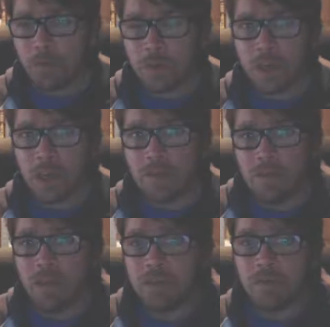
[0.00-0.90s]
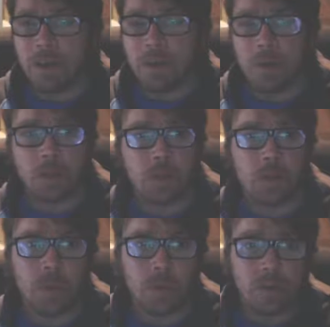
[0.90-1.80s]
feel like I've missed very much, to
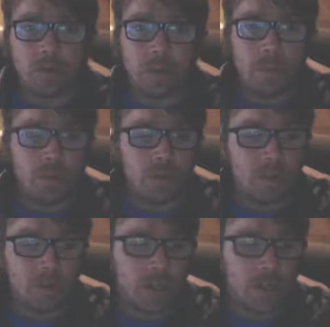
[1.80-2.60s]
be honest. I've been busy doing